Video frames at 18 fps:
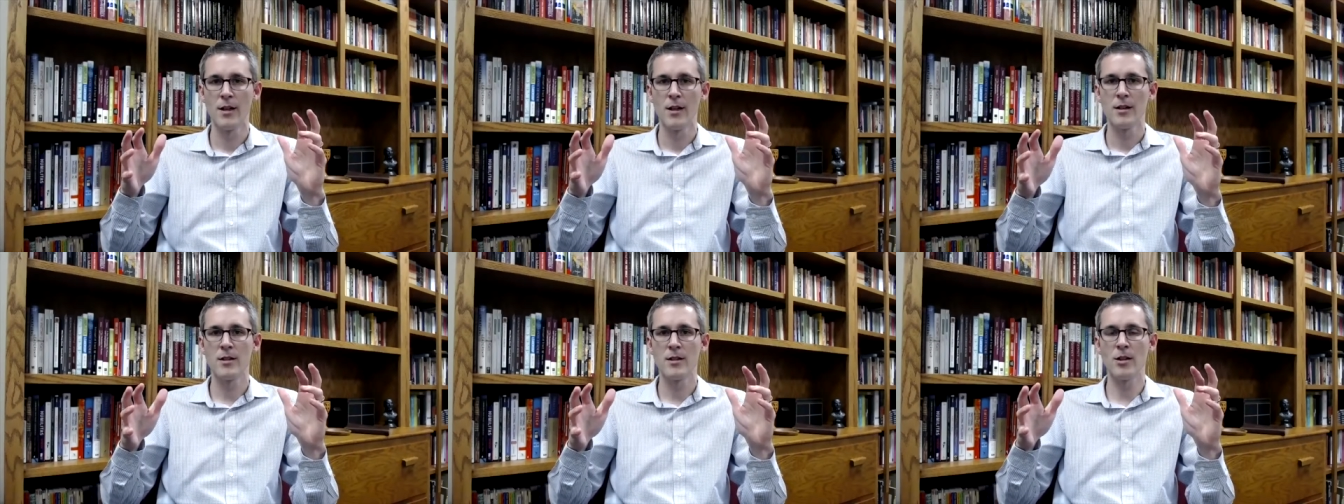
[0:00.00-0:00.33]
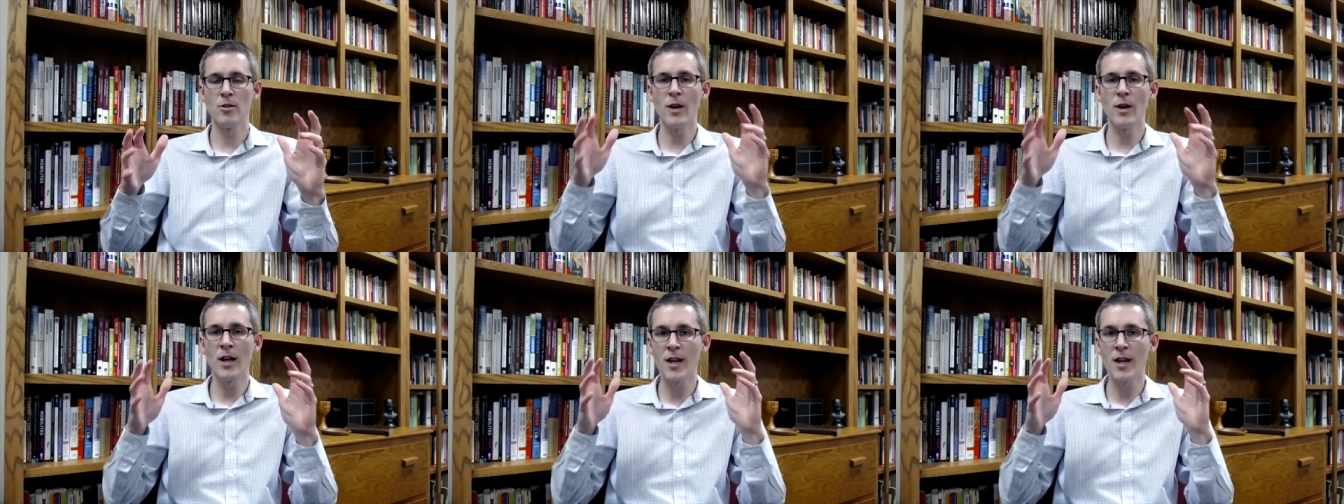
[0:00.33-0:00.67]

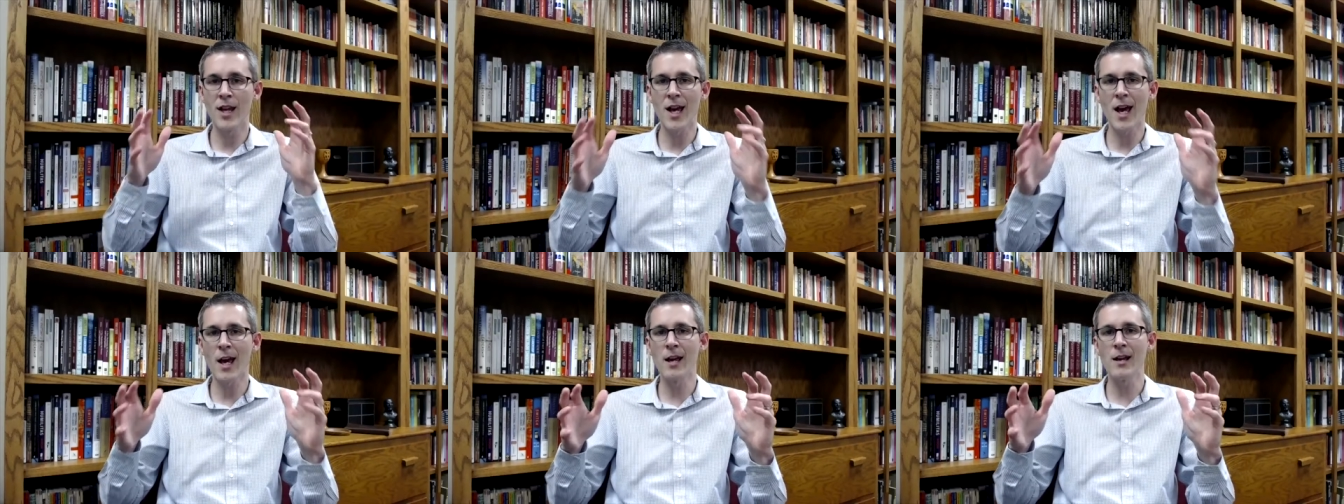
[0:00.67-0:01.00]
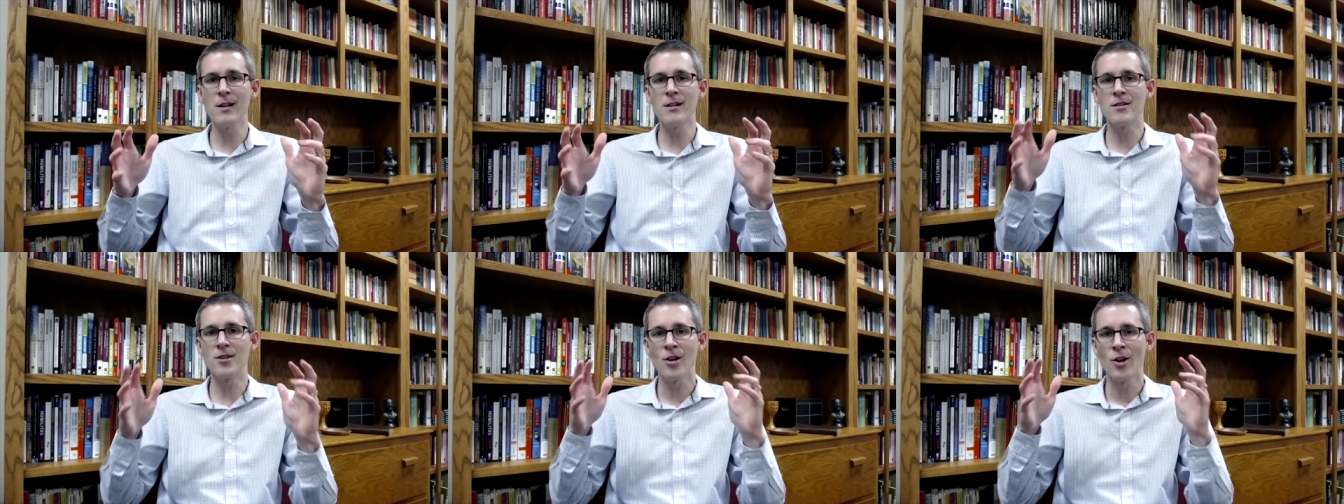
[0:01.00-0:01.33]
to
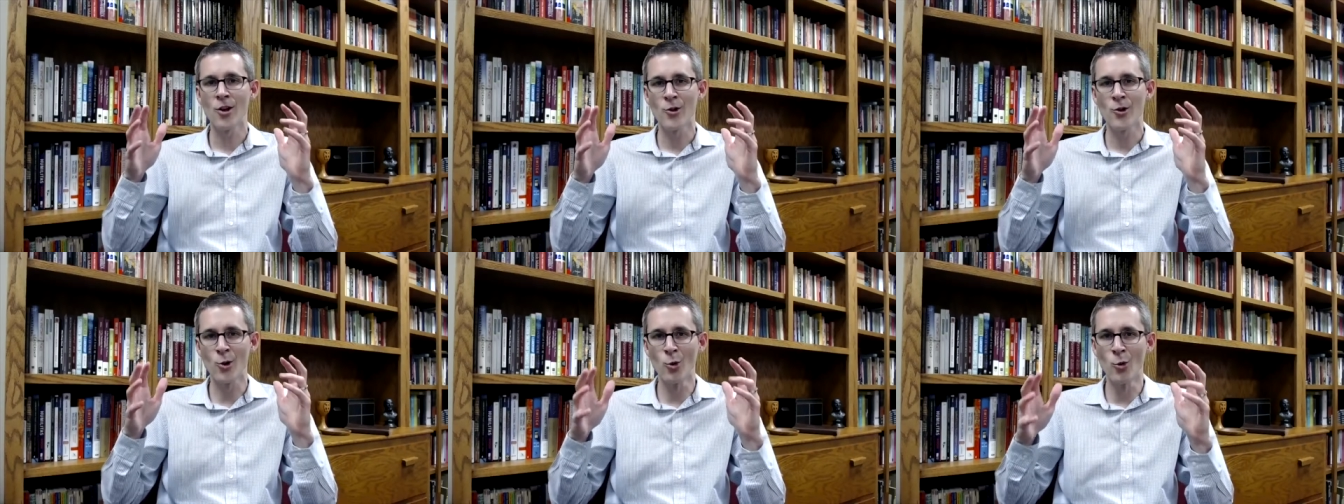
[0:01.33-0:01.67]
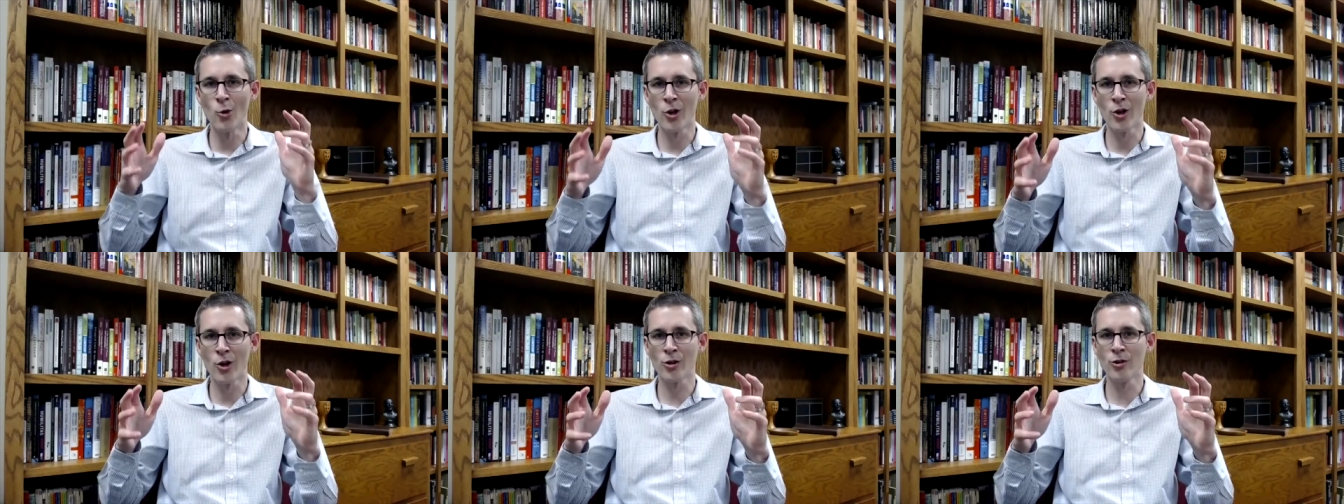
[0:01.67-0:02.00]
engage the
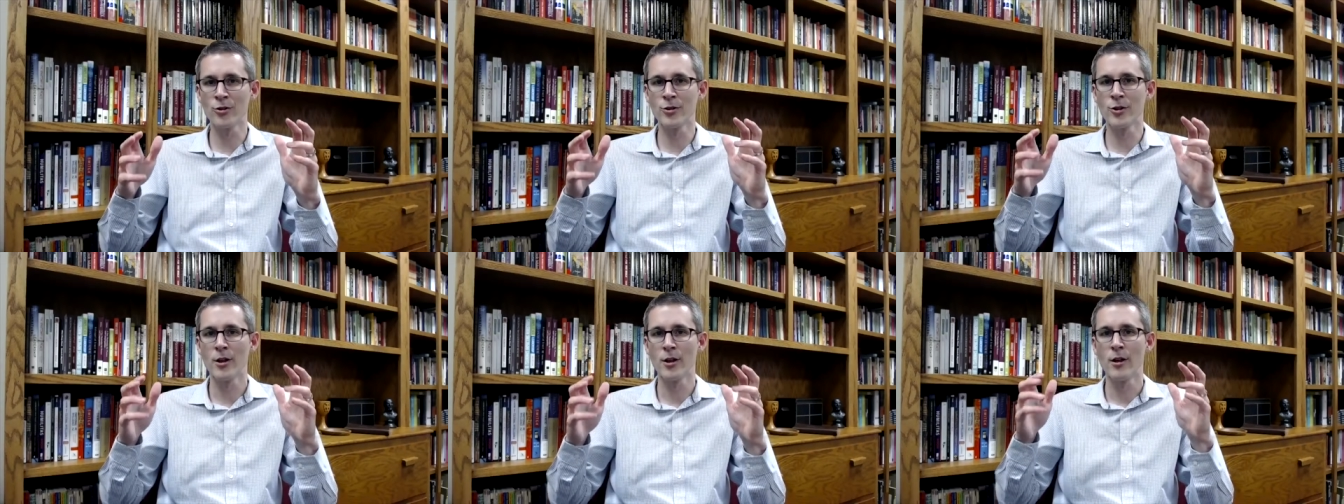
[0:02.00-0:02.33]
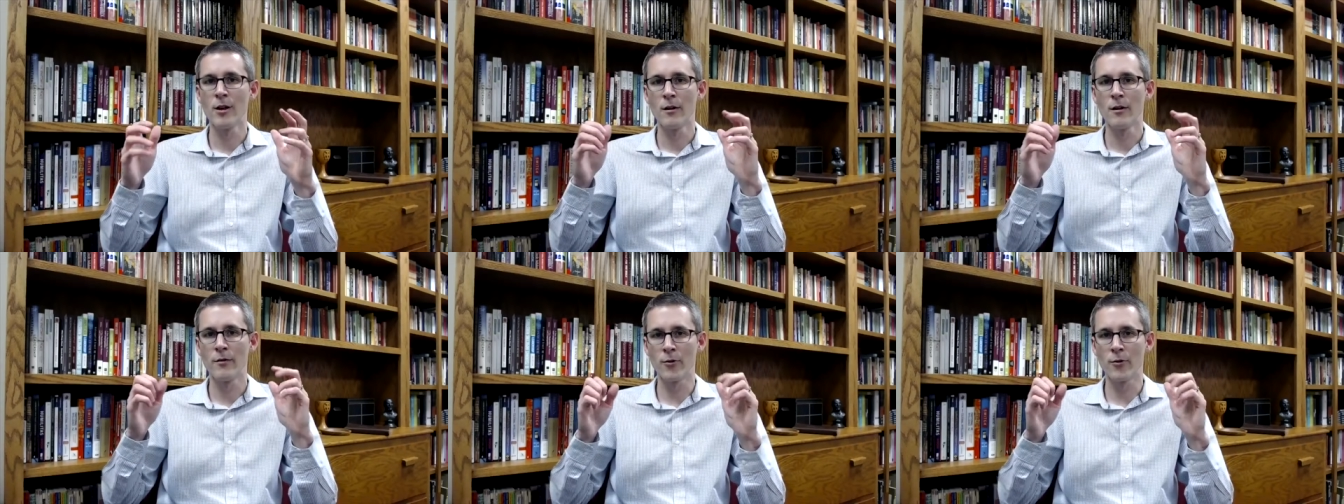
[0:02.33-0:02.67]
world
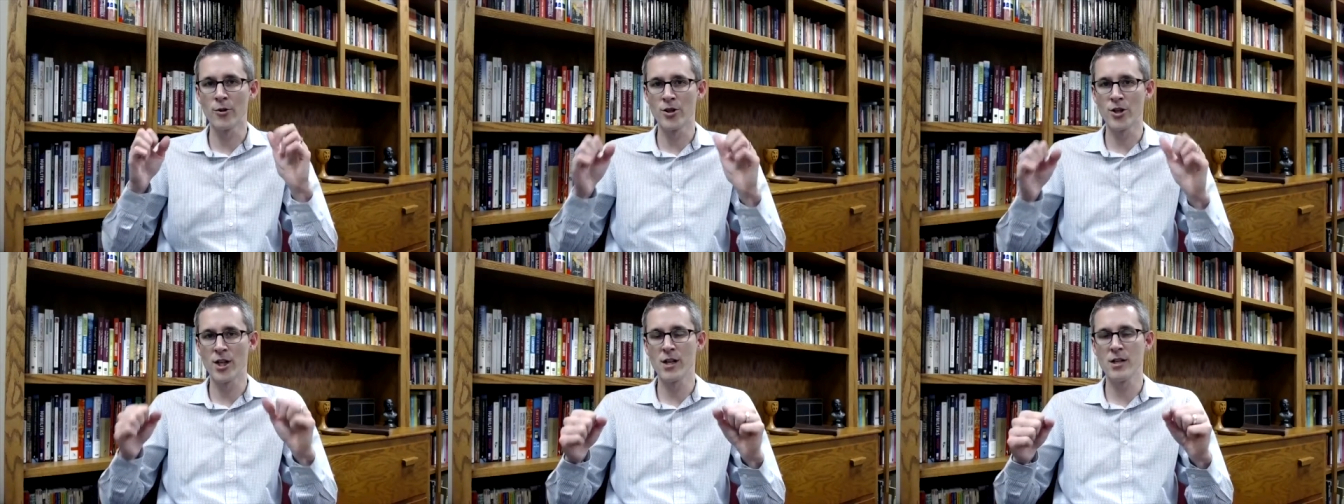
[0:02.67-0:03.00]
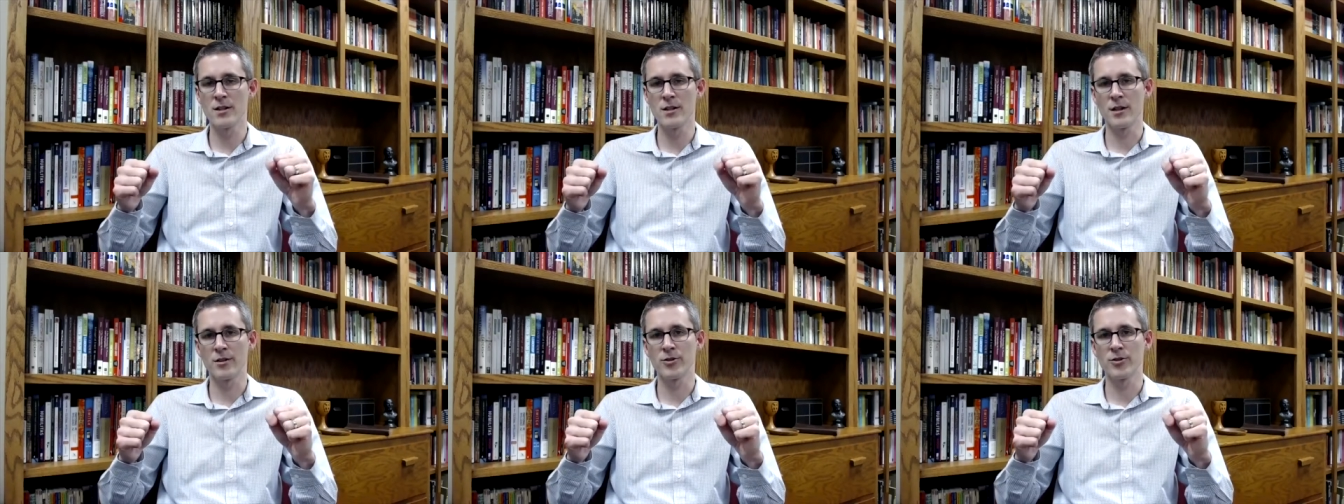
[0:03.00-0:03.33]
for
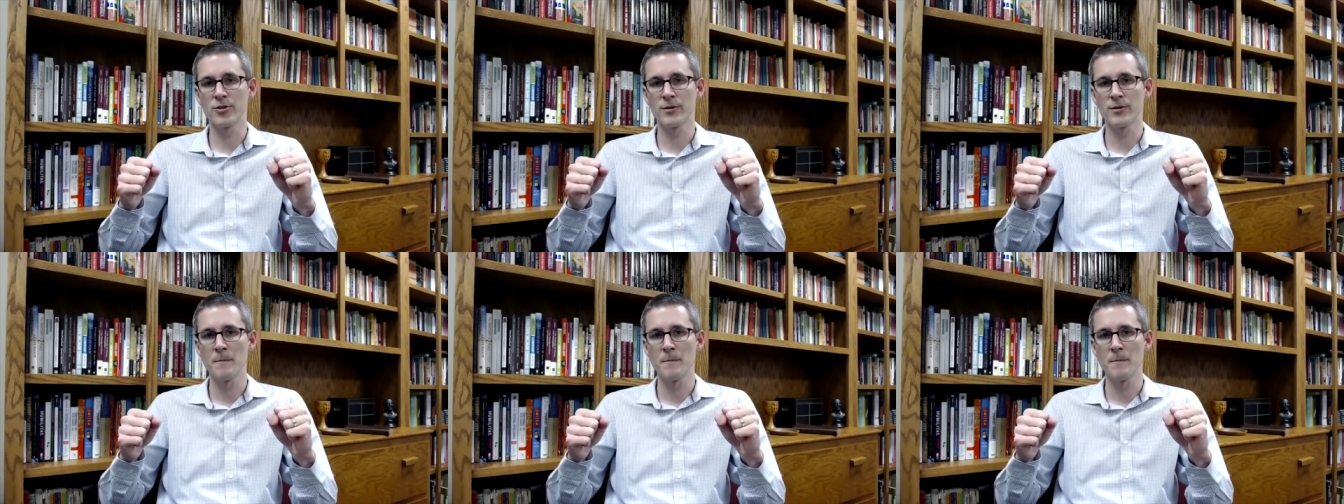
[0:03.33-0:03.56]
jesus